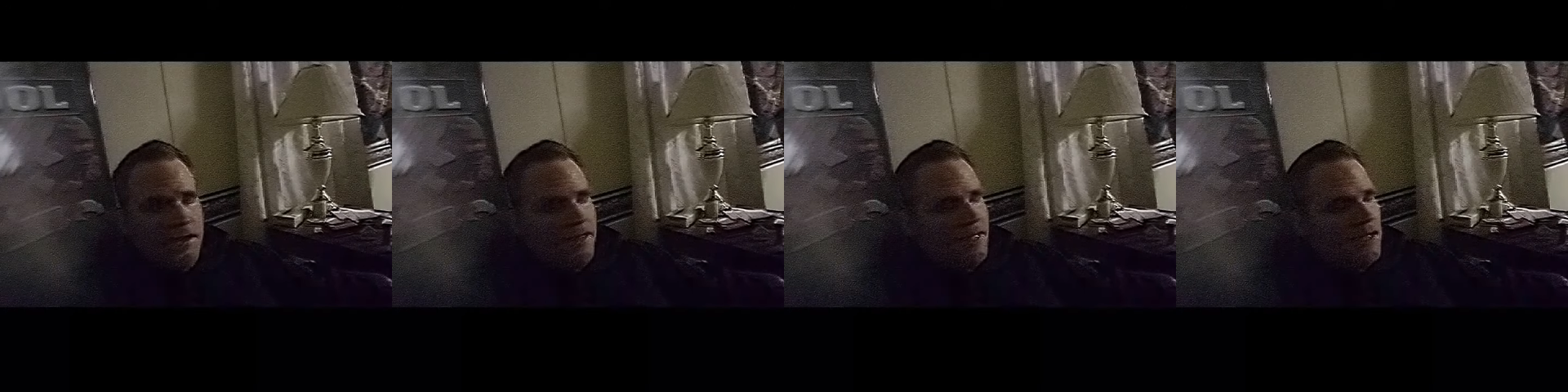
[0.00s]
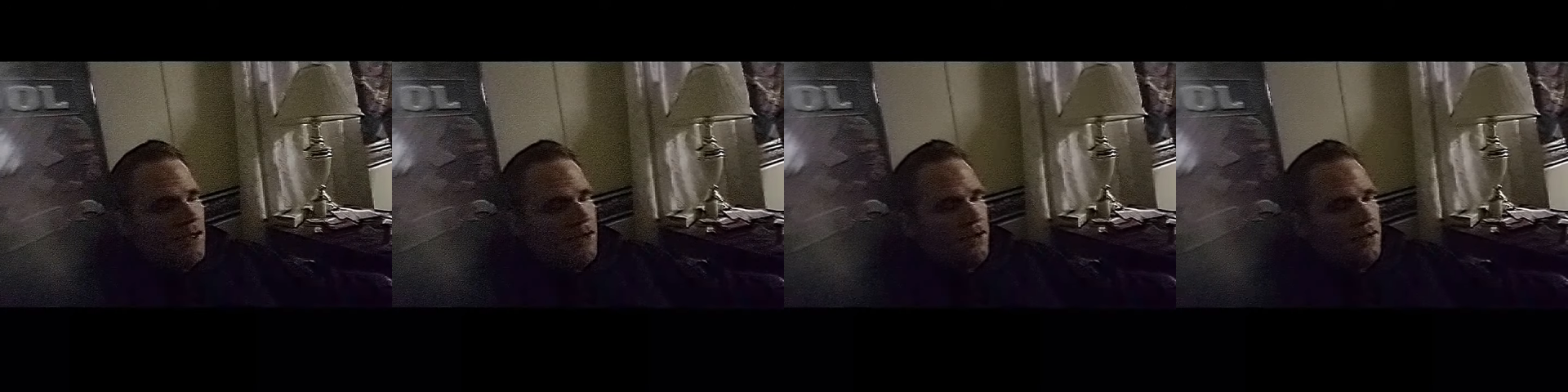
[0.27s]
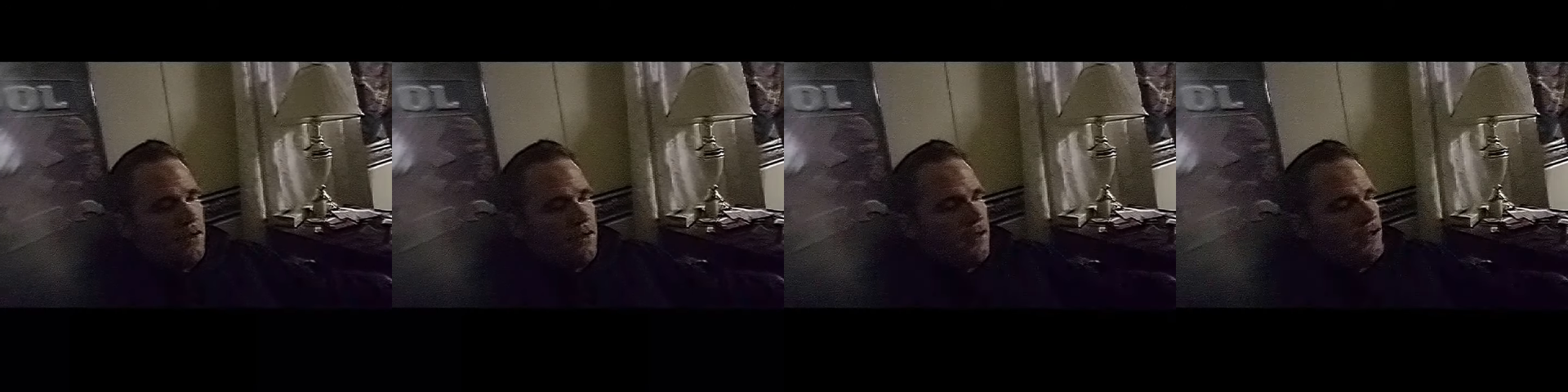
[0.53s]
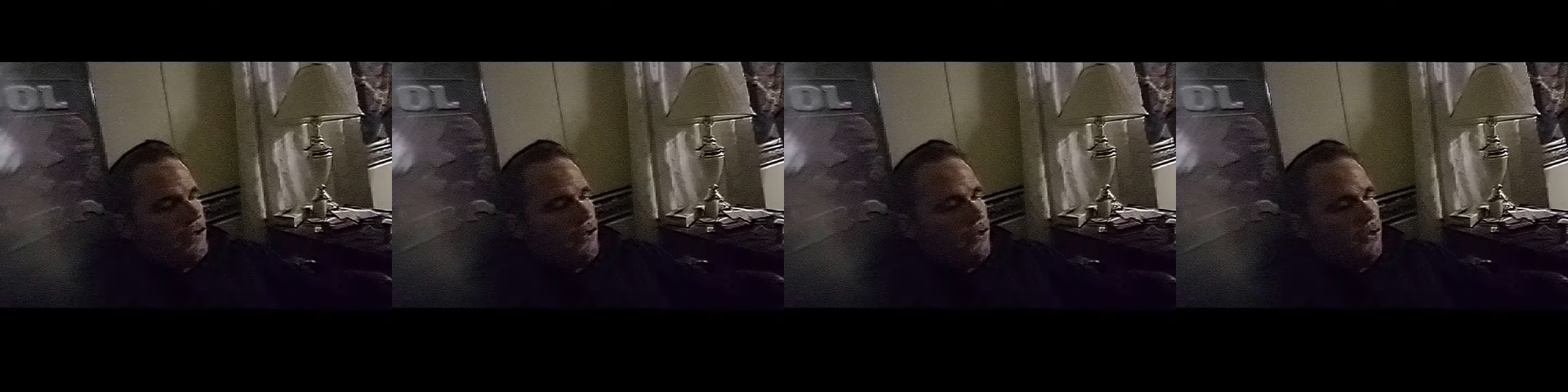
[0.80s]
you know, their
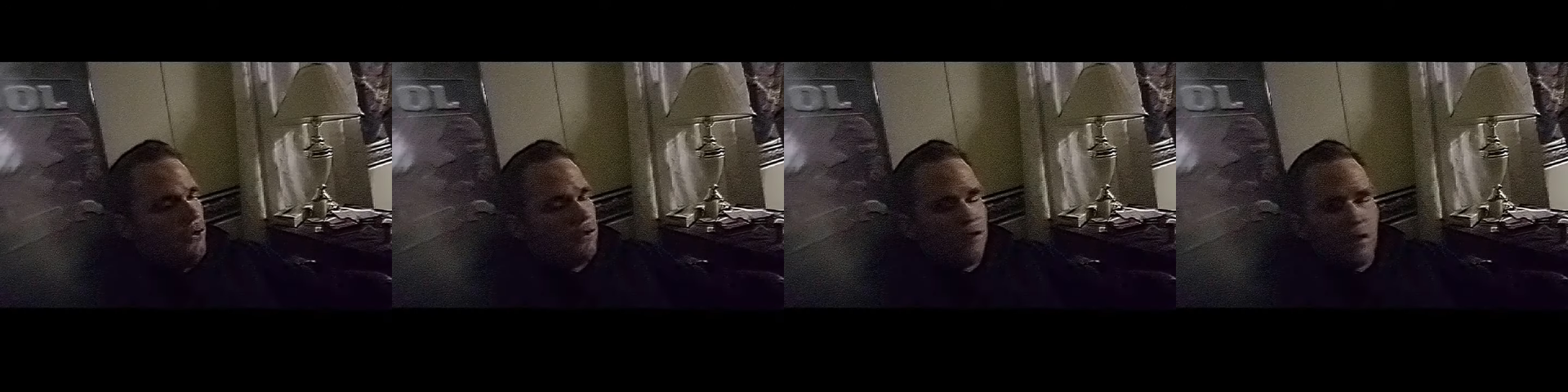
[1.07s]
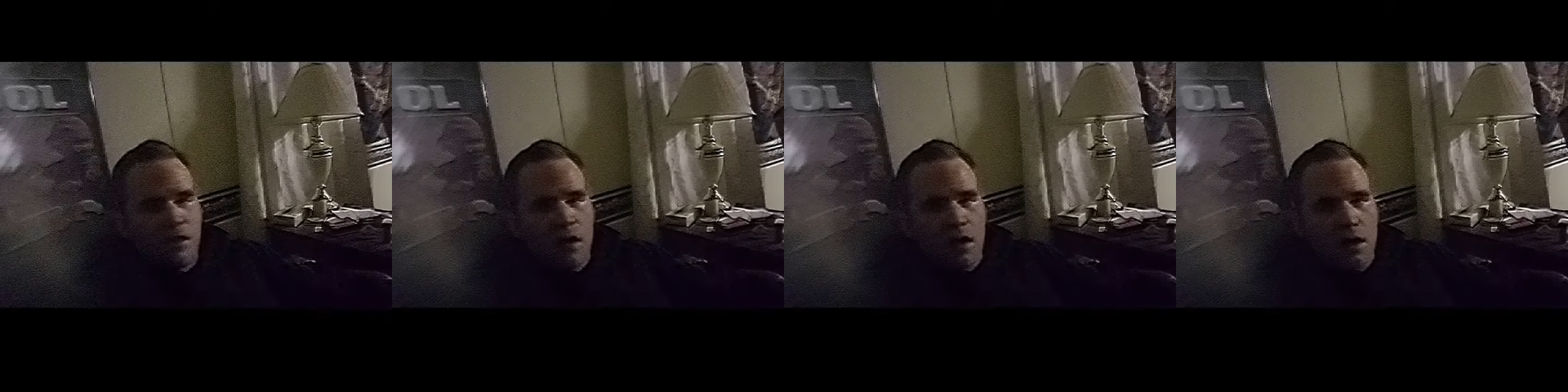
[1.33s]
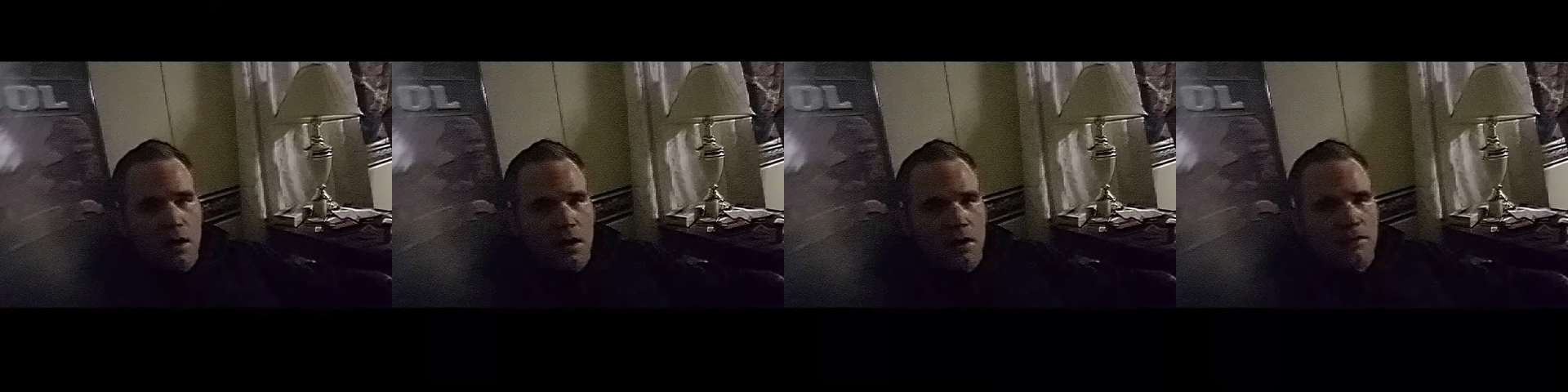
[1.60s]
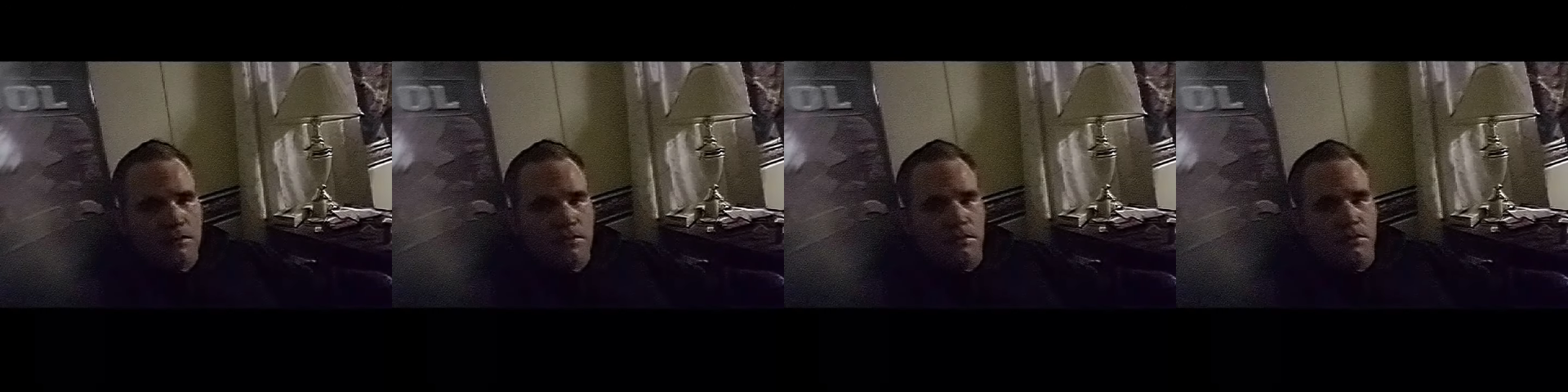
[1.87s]
news, their art,